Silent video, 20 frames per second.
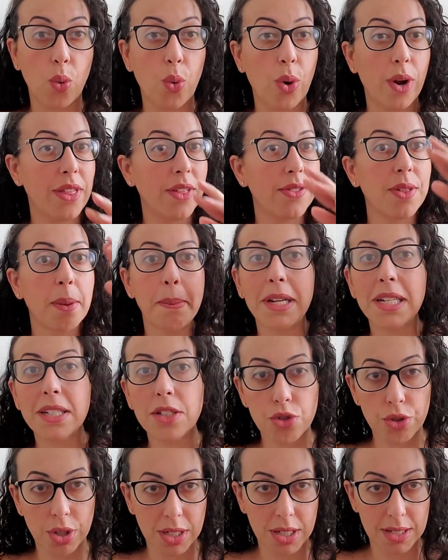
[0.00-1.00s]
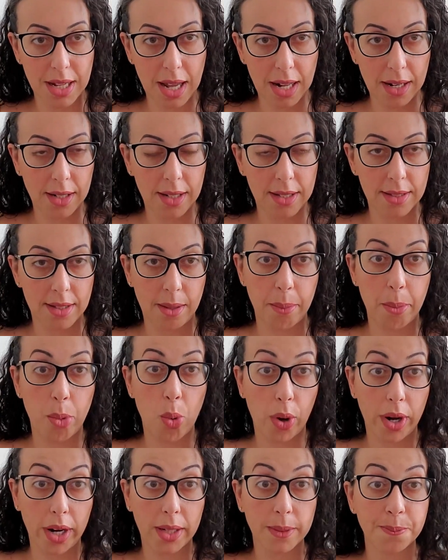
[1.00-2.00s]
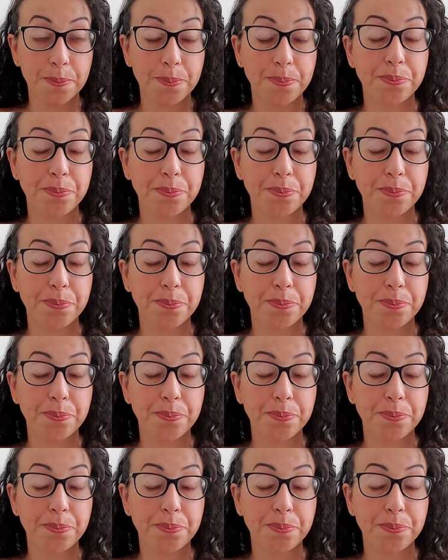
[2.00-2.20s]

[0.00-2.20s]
or that the ministry decided is important.